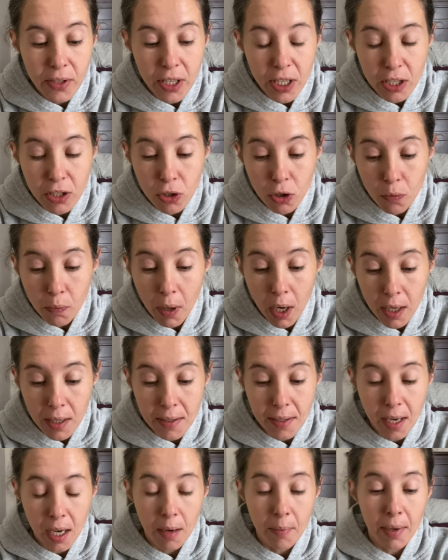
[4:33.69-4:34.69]
these new parts
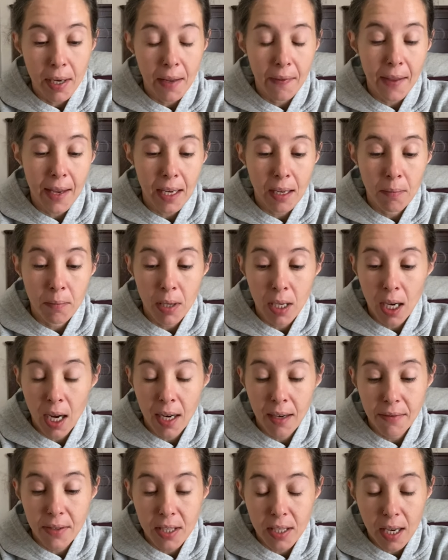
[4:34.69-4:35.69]
come in and they can be
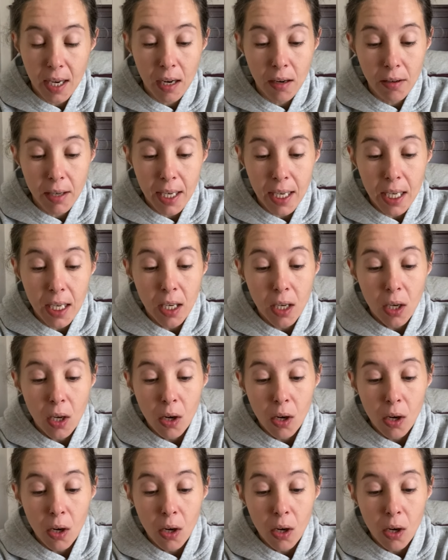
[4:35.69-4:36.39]
kind of scary.